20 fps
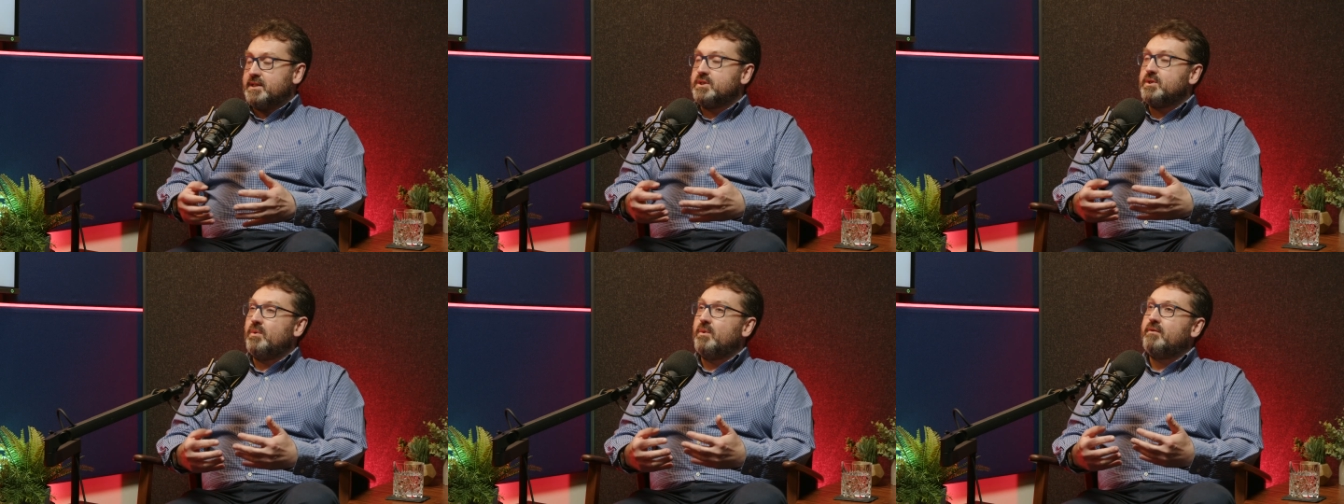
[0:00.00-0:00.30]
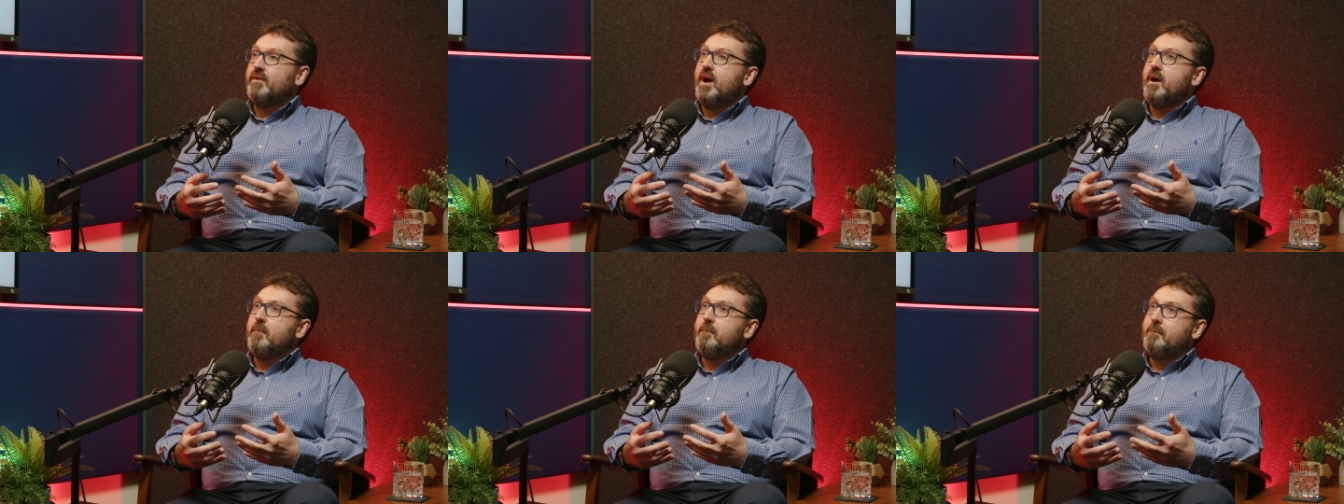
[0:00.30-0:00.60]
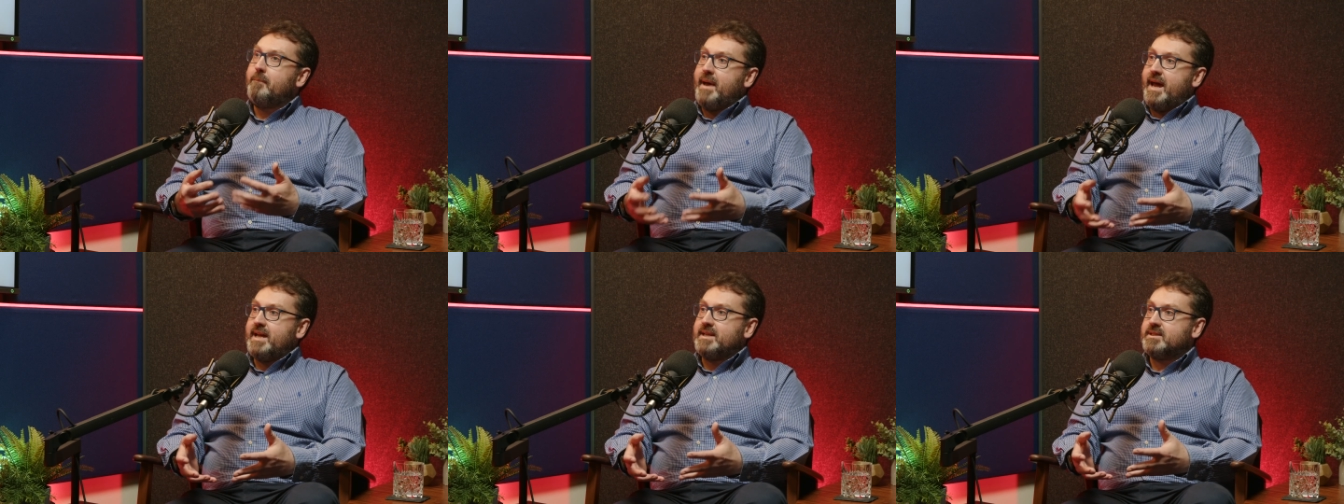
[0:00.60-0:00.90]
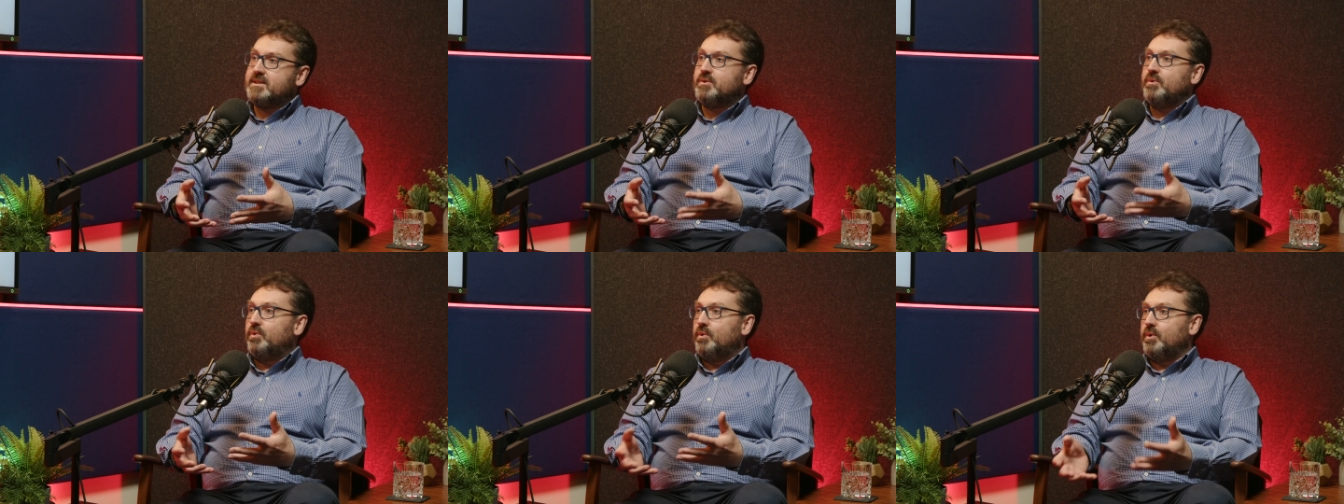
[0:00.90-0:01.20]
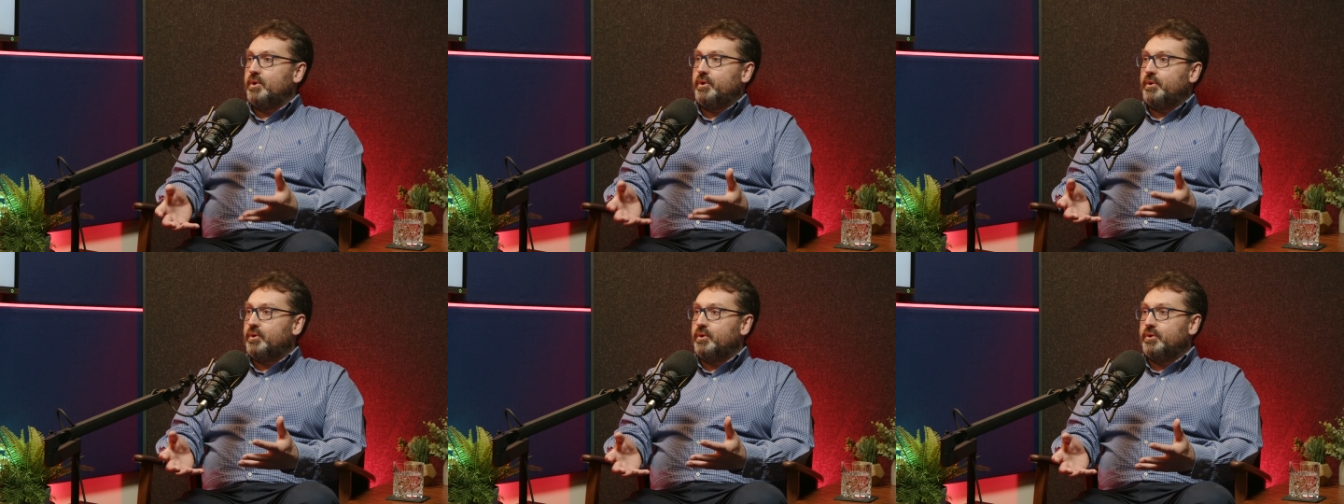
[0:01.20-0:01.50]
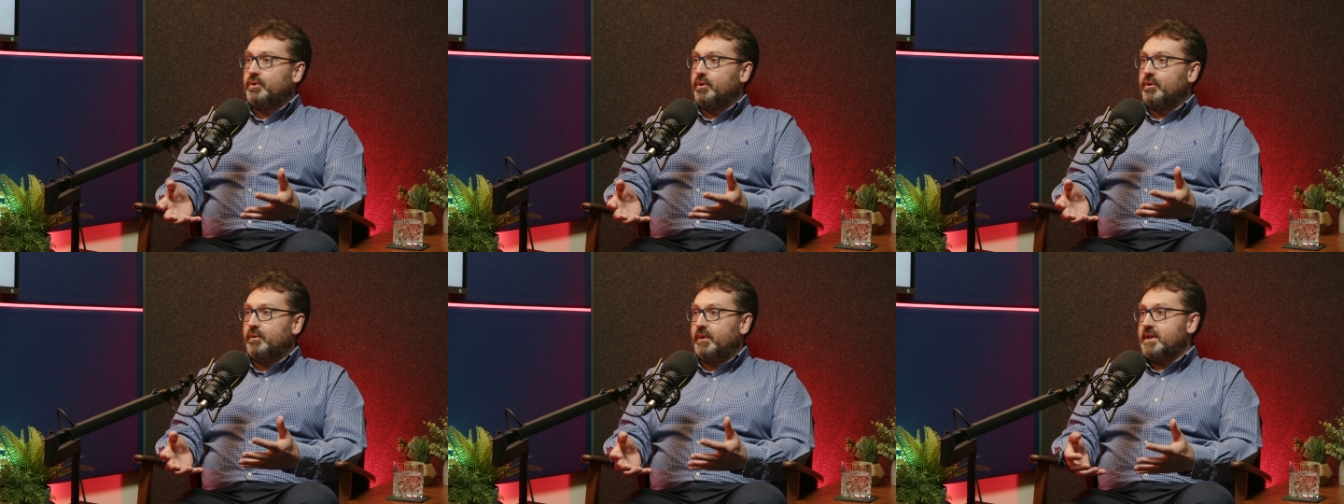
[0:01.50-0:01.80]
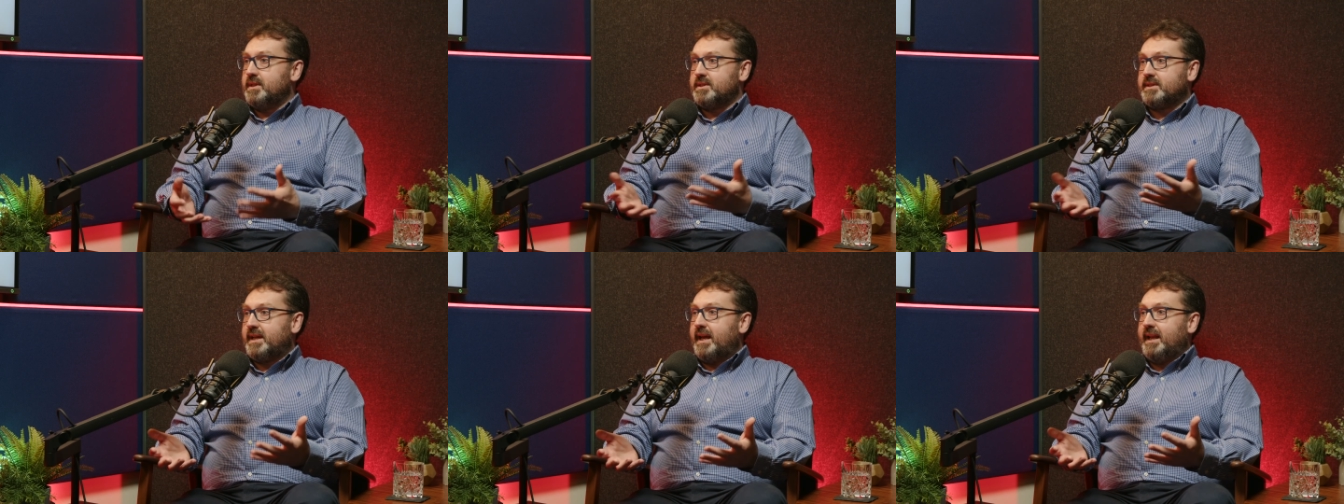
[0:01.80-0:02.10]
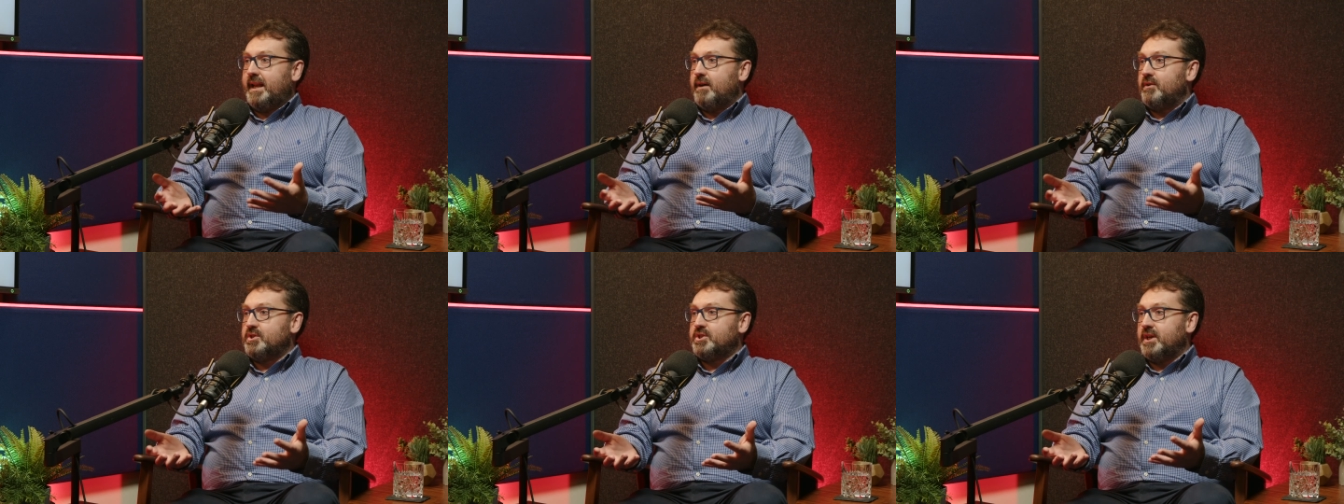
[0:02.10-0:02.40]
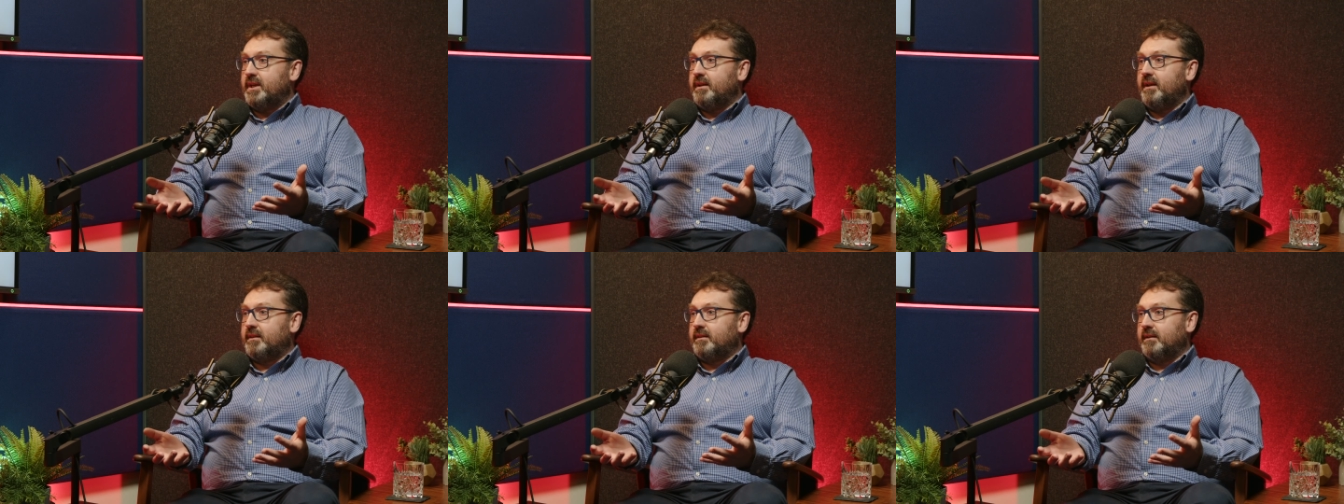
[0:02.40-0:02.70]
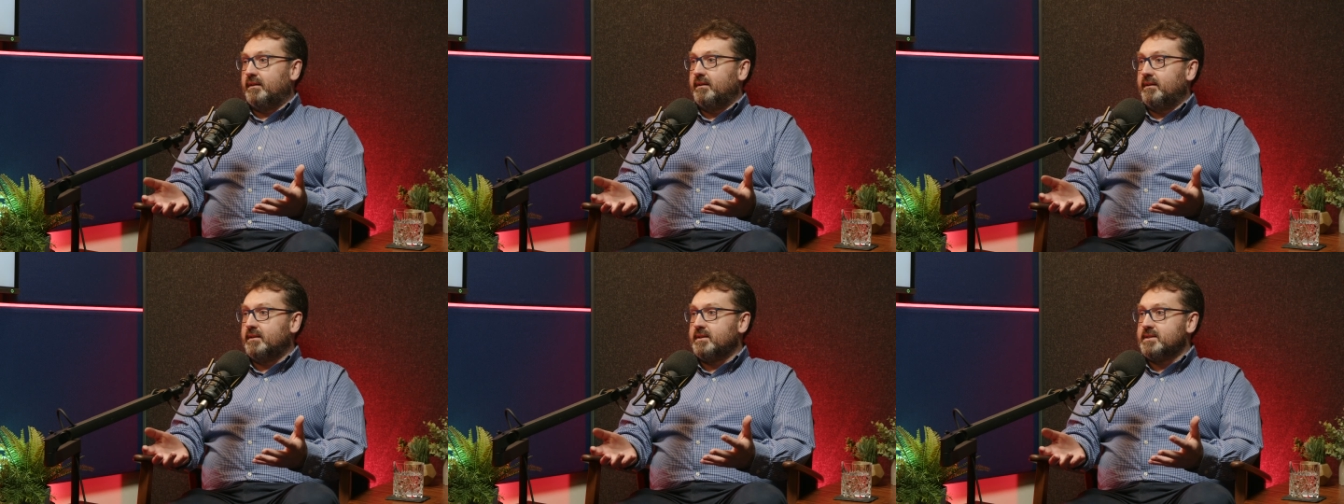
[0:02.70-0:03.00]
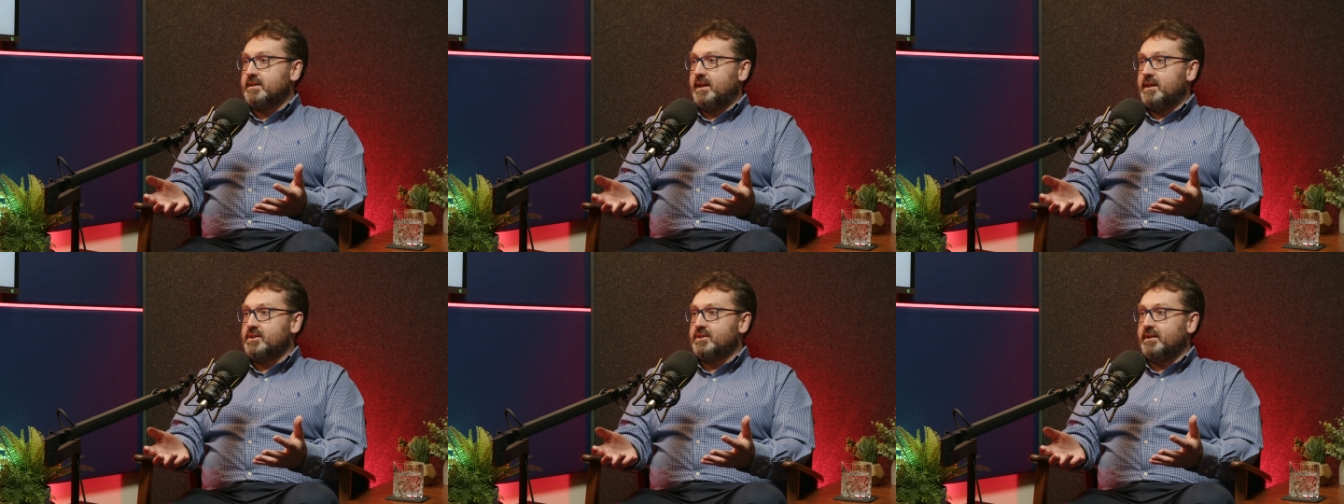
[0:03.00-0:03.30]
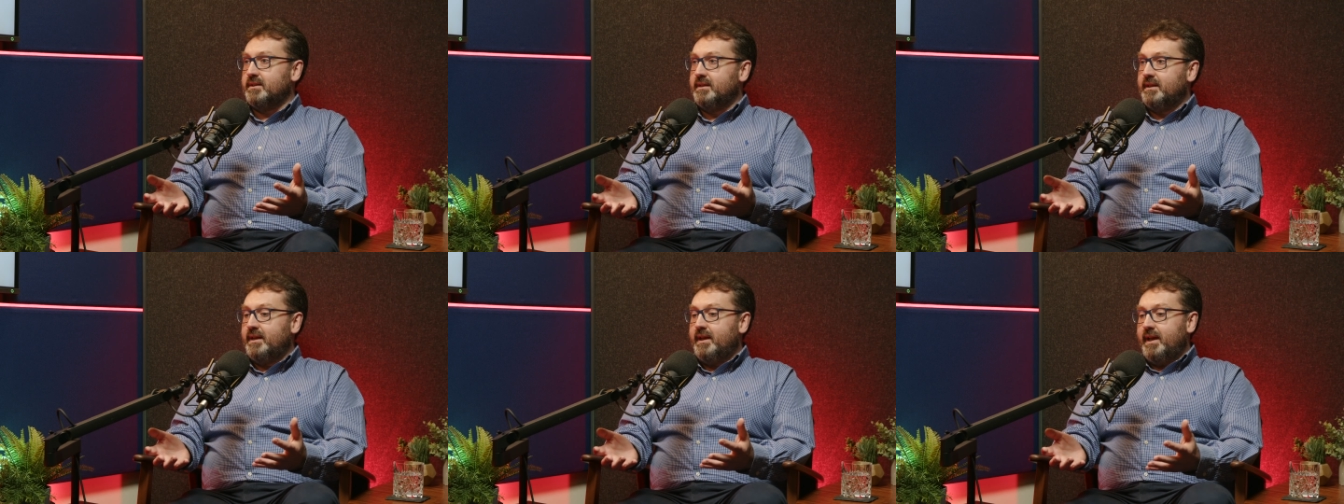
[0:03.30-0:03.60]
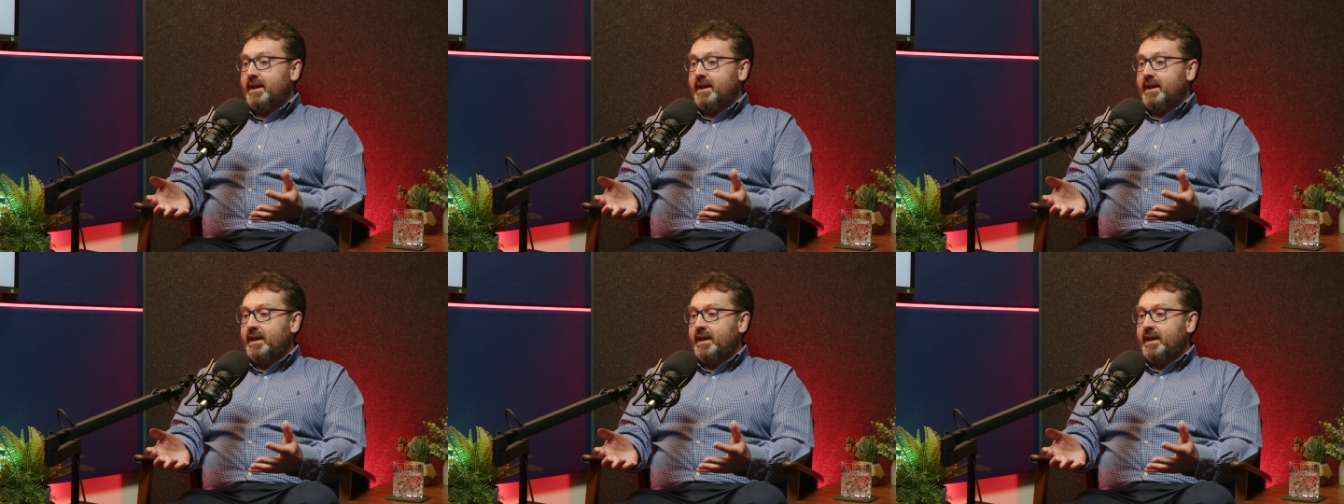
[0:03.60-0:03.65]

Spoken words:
So at best, all you could do in a scale-out shared nothing architecture